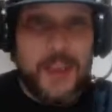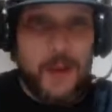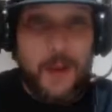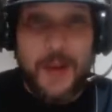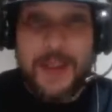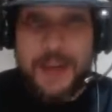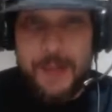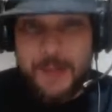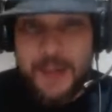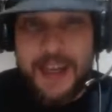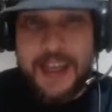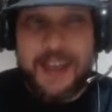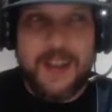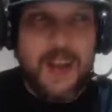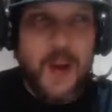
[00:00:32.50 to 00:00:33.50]
With the
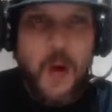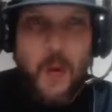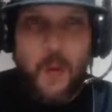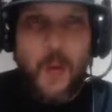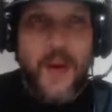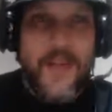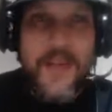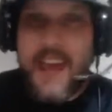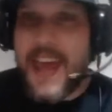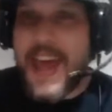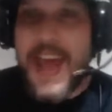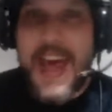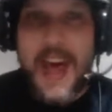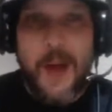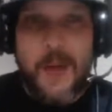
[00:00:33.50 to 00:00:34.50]
Miz. What the
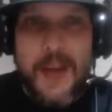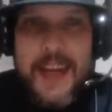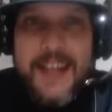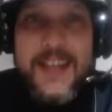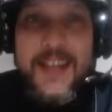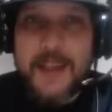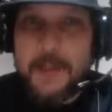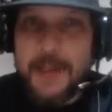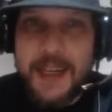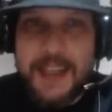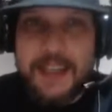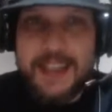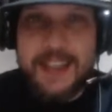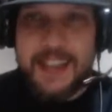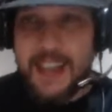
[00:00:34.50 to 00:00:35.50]
hell is the
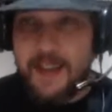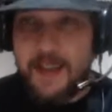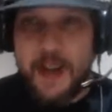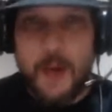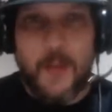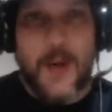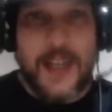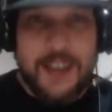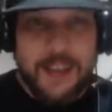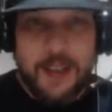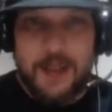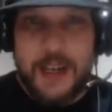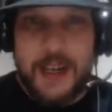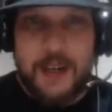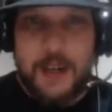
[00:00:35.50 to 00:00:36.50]
Miz? Is he even a
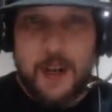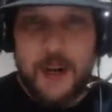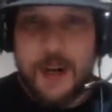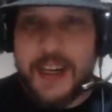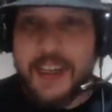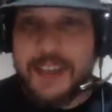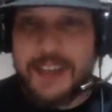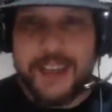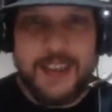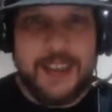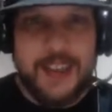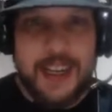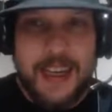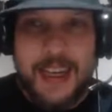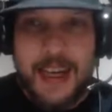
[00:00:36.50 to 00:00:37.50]
wrestler anymore? He's just
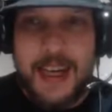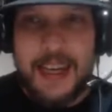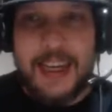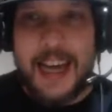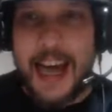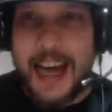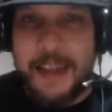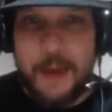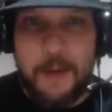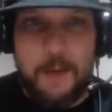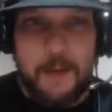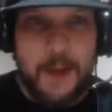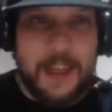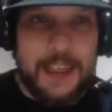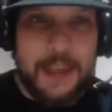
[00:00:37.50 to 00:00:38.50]
a guy that
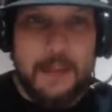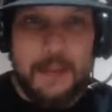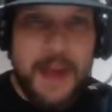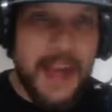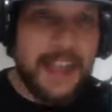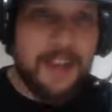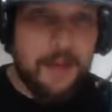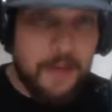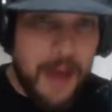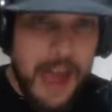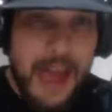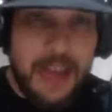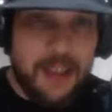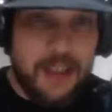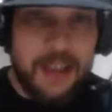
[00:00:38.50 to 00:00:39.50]
fucking makes
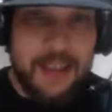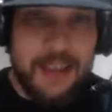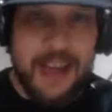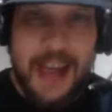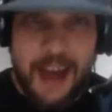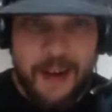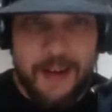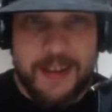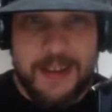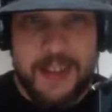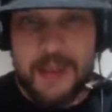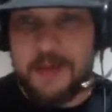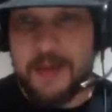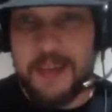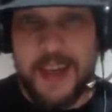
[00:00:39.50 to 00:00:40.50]
matches now, it
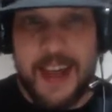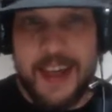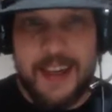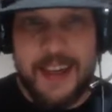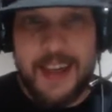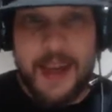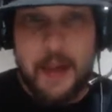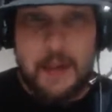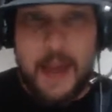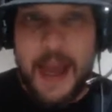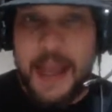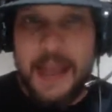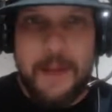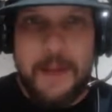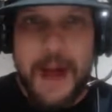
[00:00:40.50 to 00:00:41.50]
seems like.
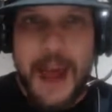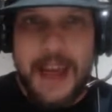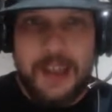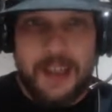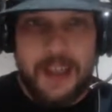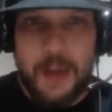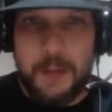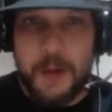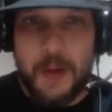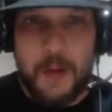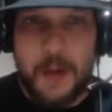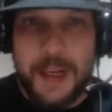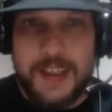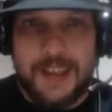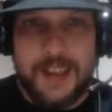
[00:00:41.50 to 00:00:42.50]
Made the match a couple of
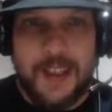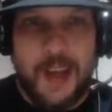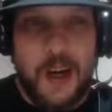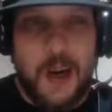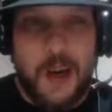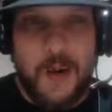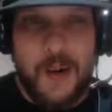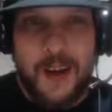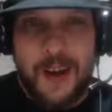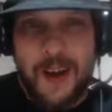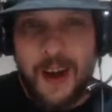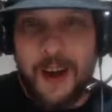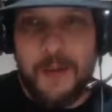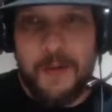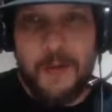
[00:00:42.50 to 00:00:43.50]
weeks ago
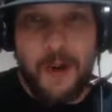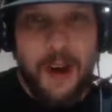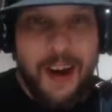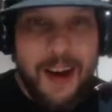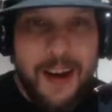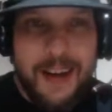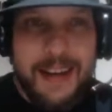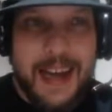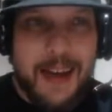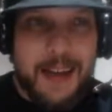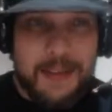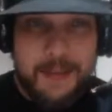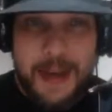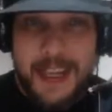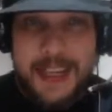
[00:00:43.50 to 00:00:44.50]
on Raw. Now
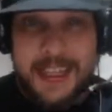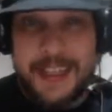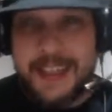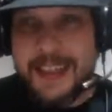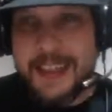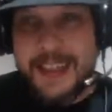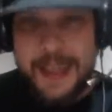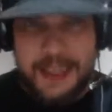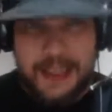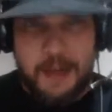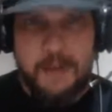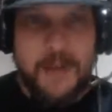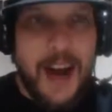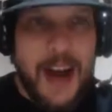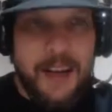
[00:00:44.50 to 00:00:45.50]
he's making a
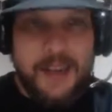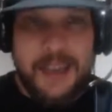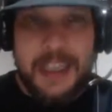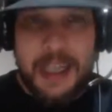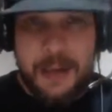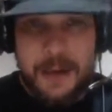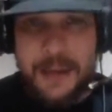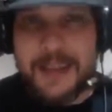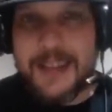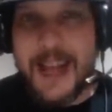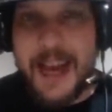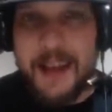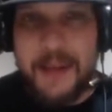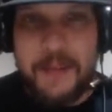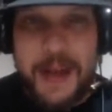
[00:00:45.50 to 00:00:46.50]
Survivor Series
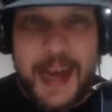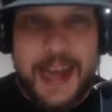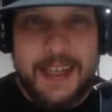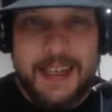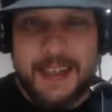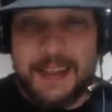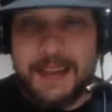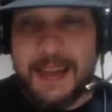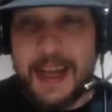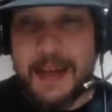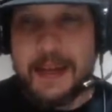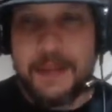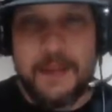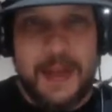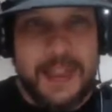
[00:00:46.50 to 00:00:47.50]
title match.
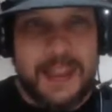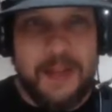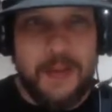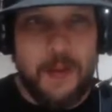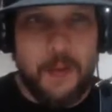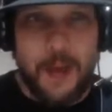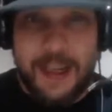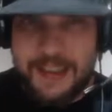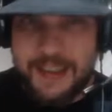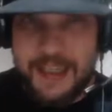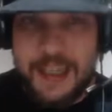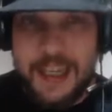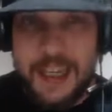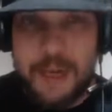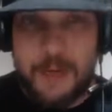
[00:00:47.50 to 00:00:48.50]
Is Miz even
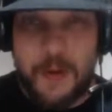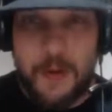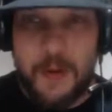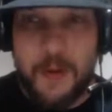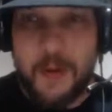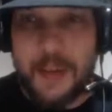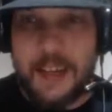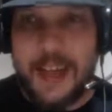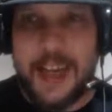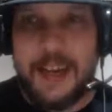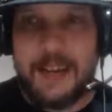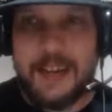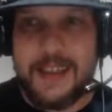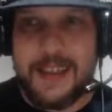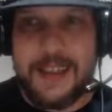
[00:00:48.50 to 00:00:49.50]
wrestling anymore? What the
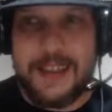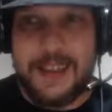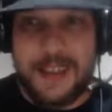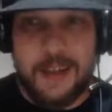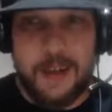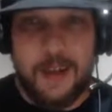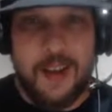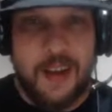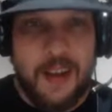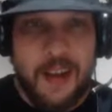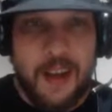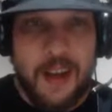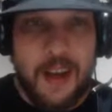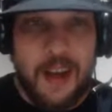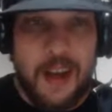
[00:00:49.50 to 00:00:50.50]
hell is his deal?
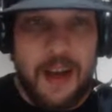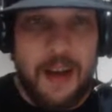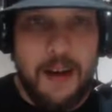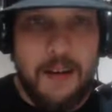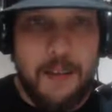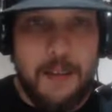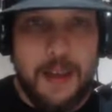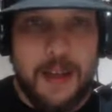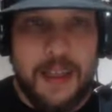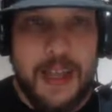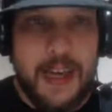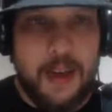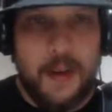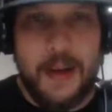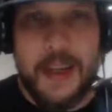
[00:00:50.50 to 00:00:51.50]
But
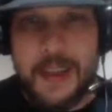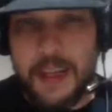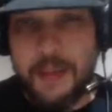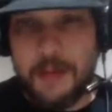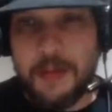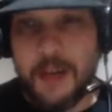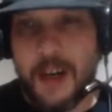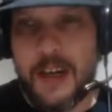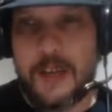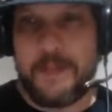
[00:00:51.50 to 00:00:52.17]
yeah, go ahead, Dave. I'm sorry.